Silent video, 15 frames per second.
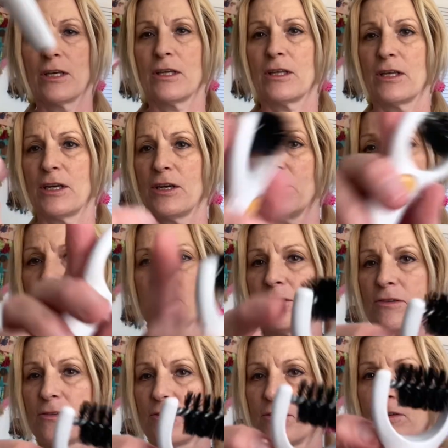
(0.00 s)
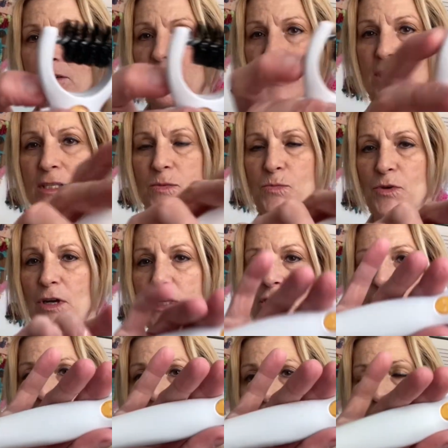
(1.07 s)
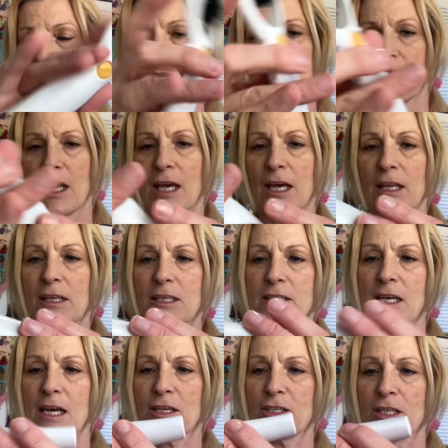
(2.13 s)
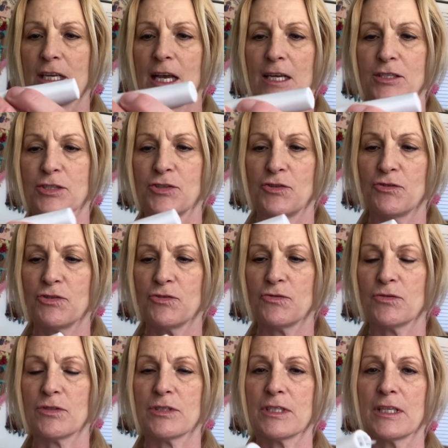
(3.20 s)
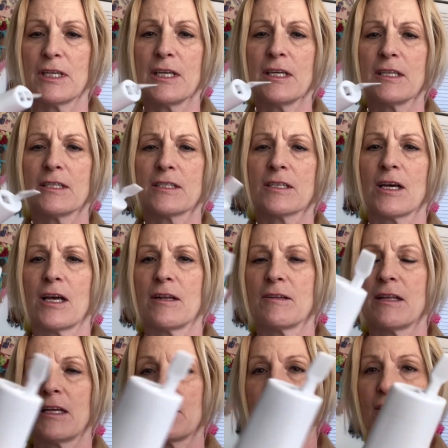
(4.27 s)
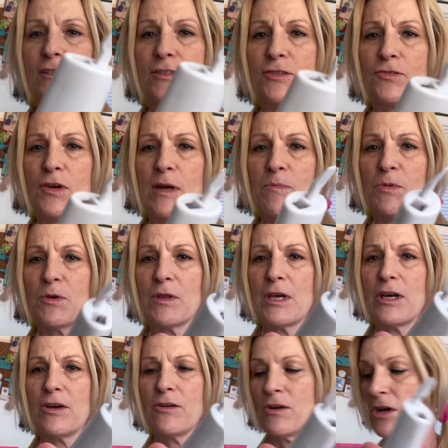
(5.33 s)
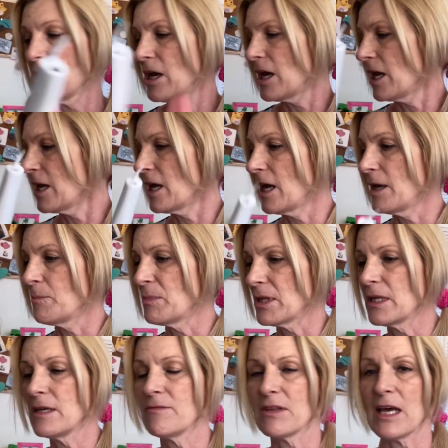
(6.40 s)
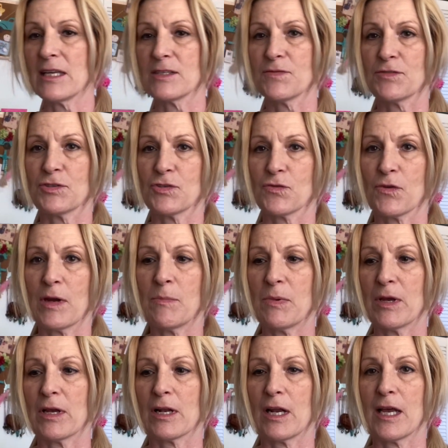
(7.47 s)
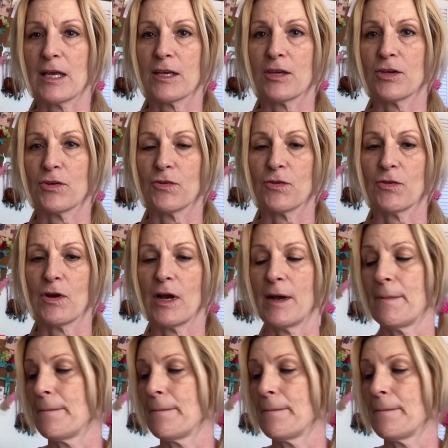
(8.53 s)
there, nice brush, and this actually has two tools in it. It's got that little scraper there, and I believe that's for scraping like your,